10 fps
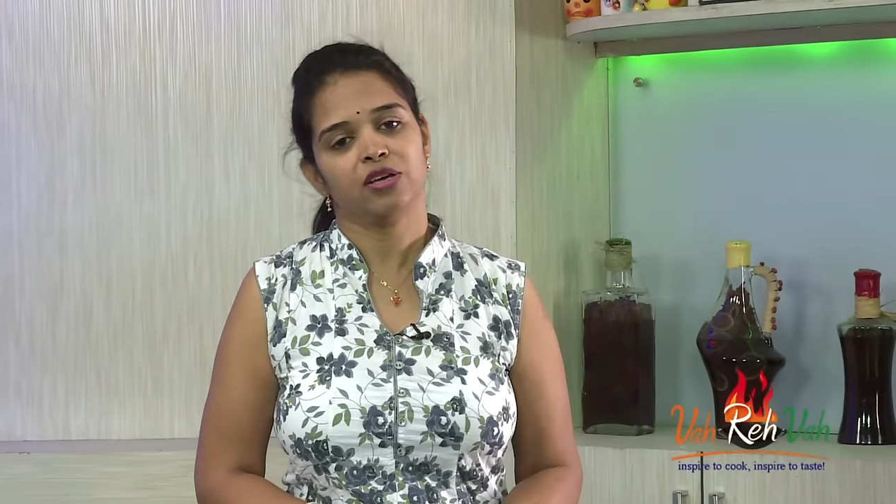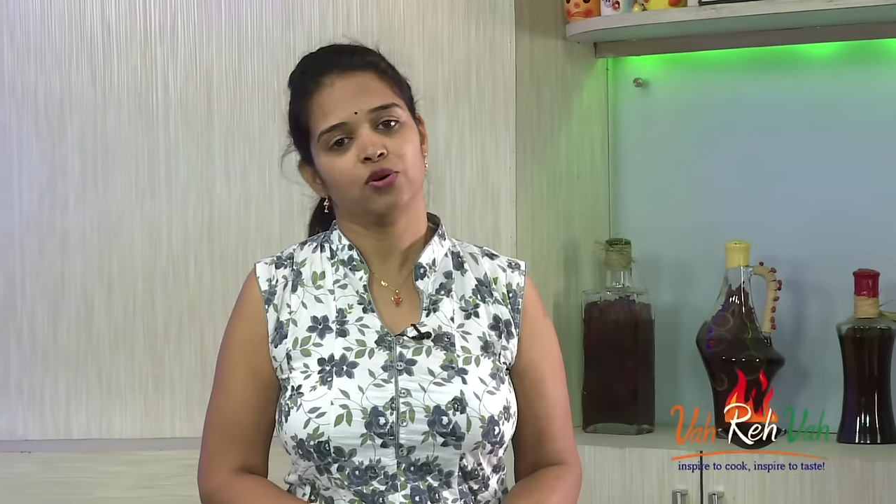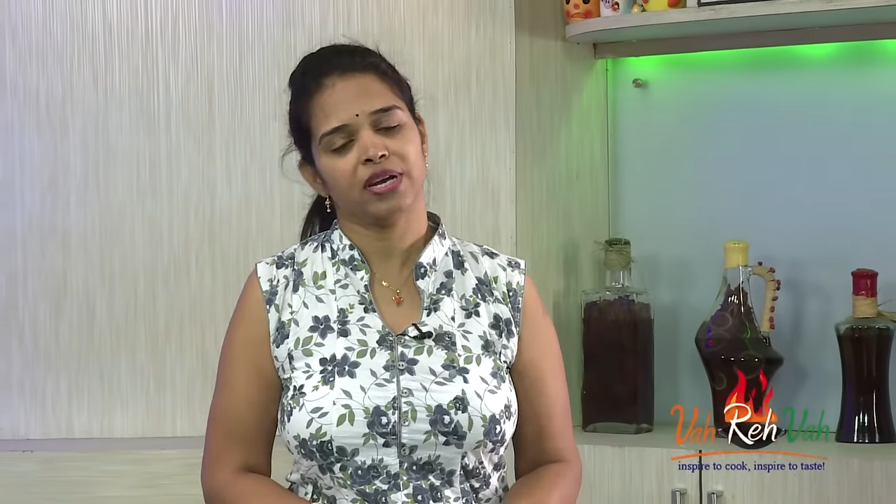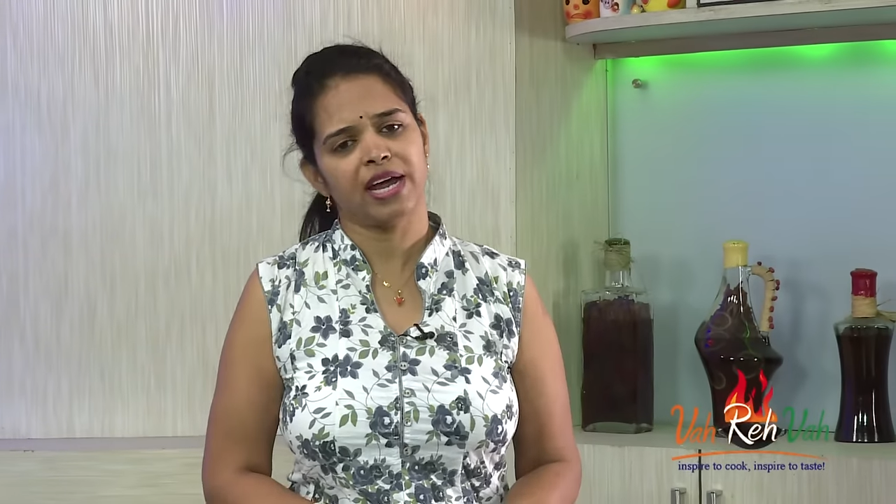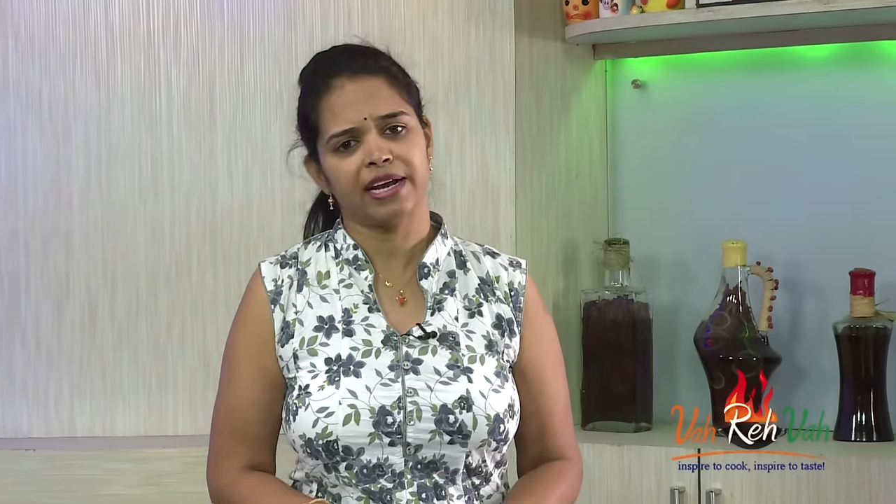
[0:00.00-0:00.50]

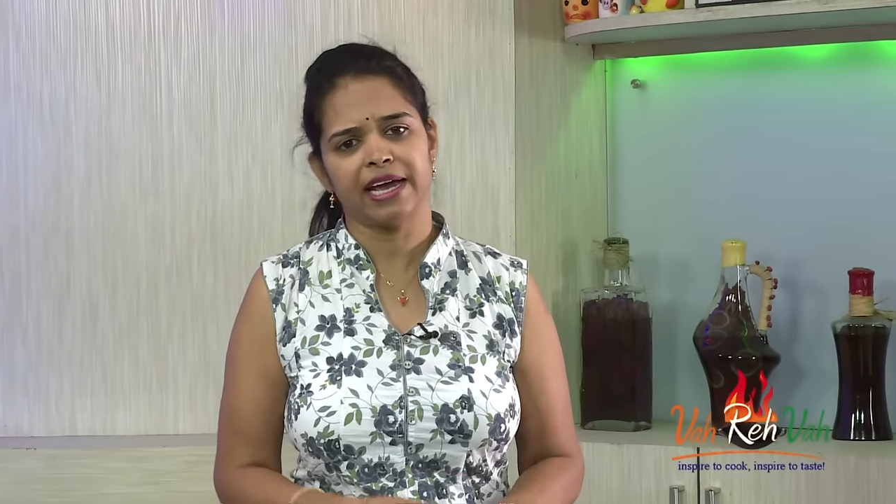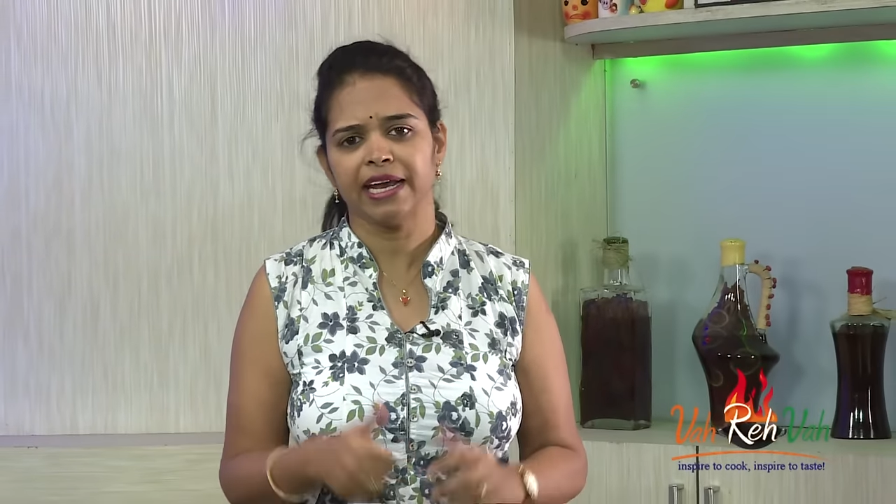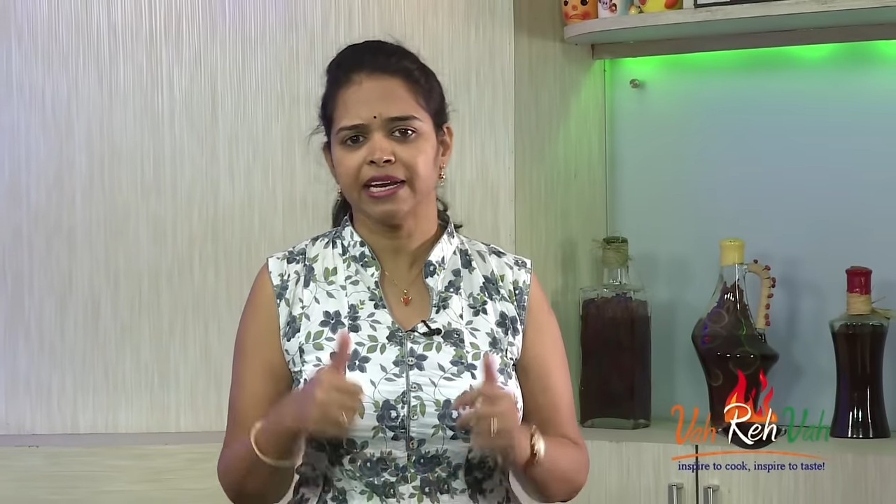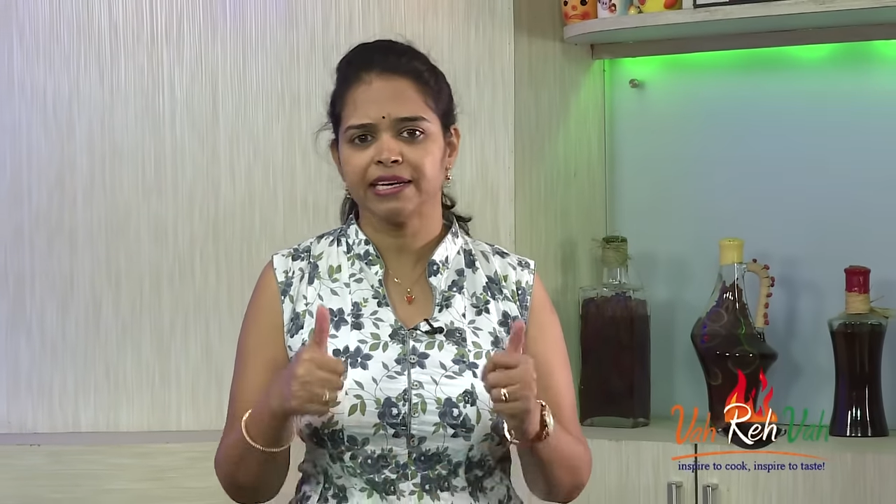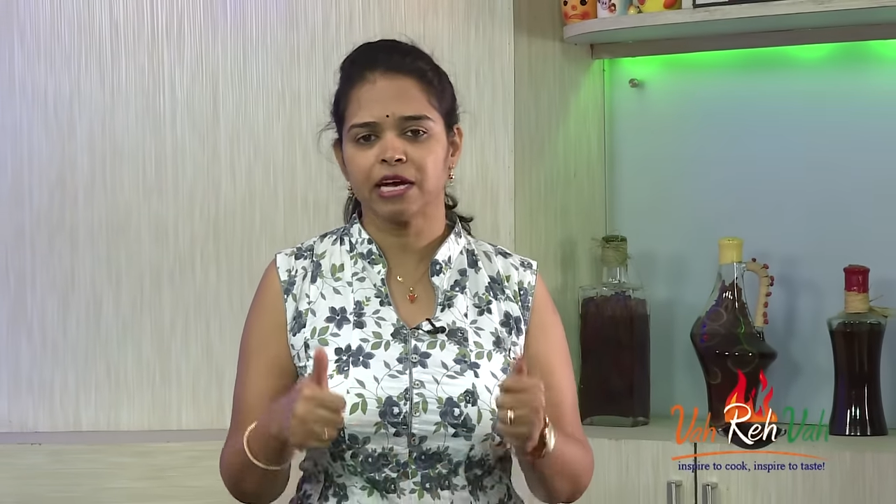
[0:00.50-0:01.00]
You can add
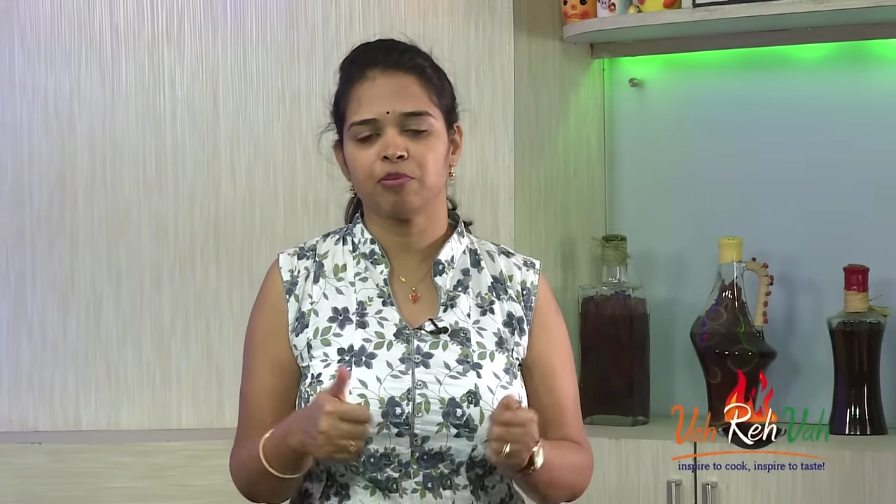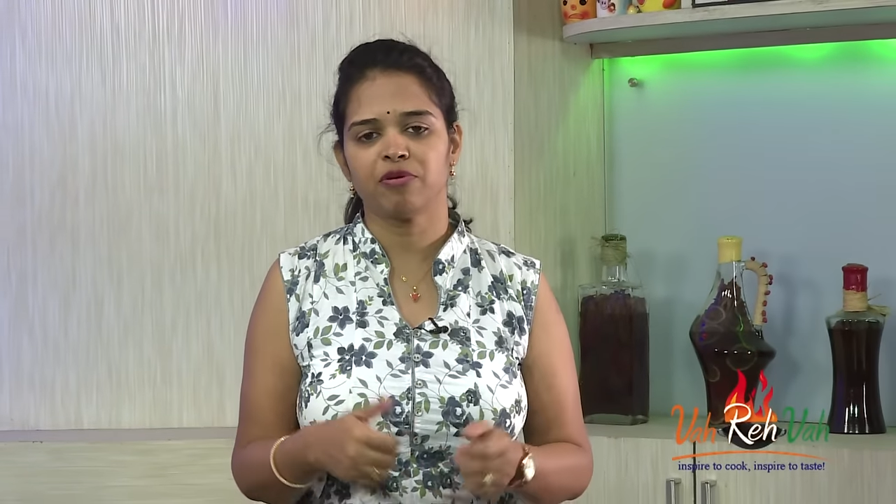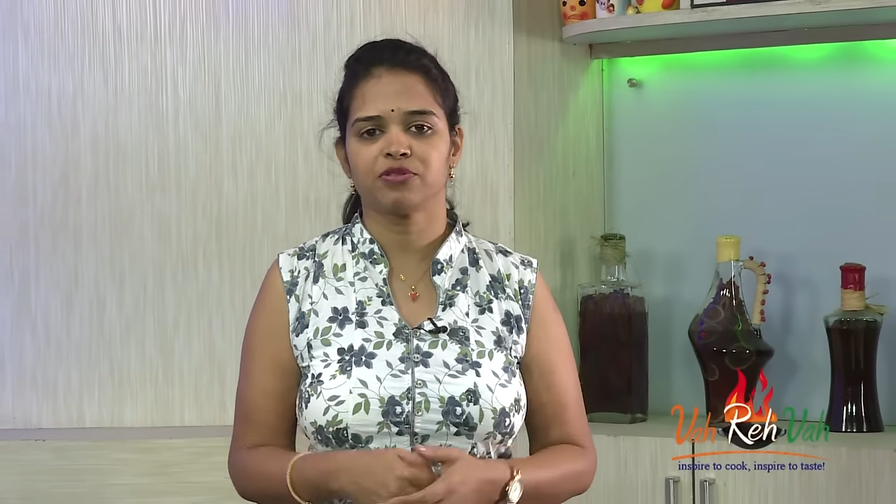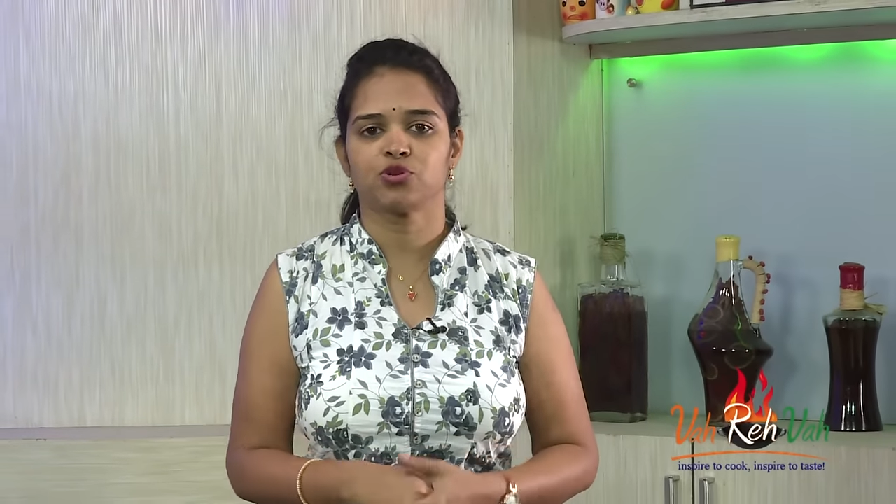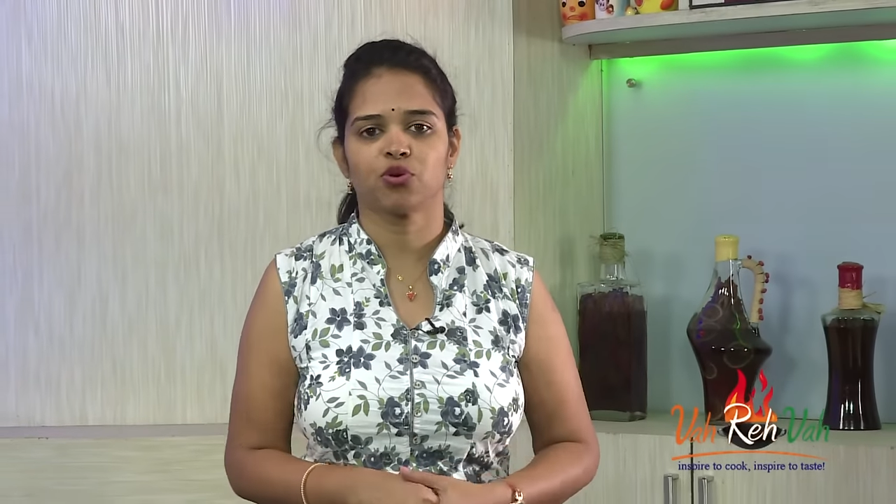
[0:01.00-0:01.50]
any type
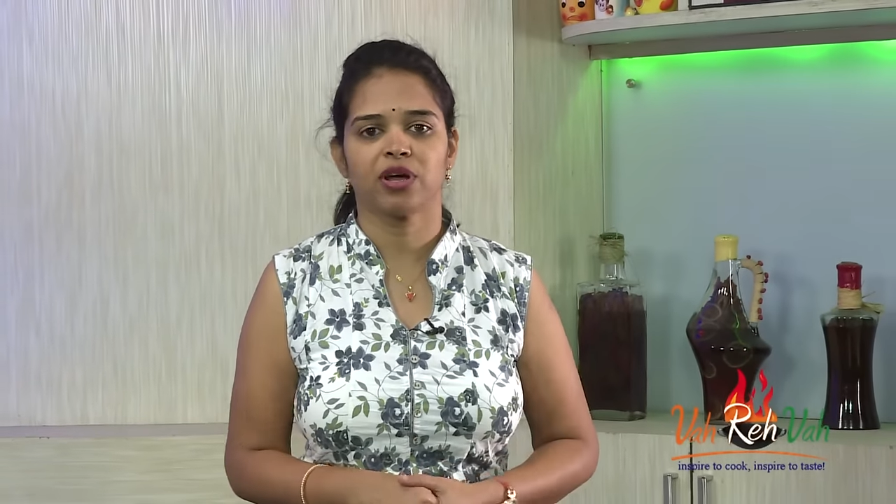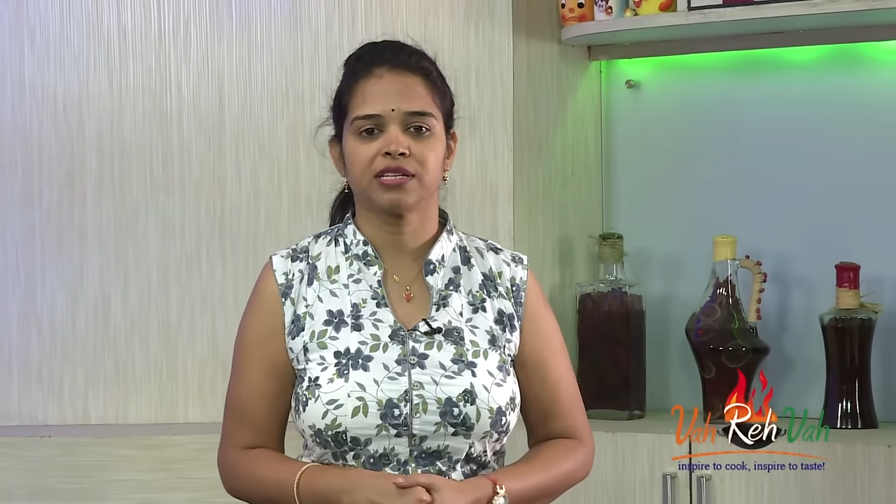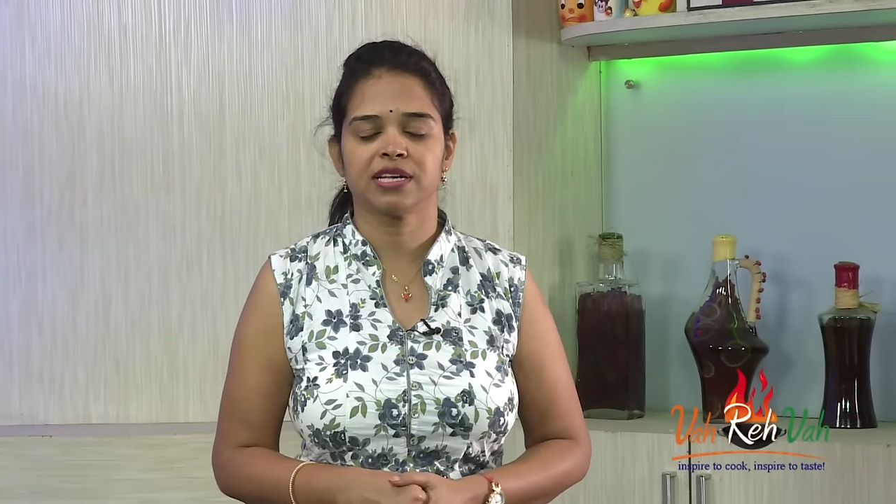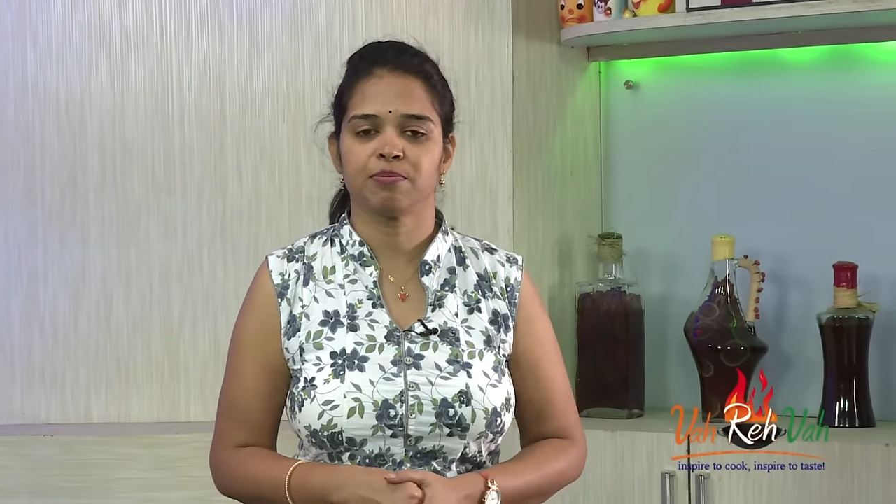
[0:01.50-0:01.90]
of sodas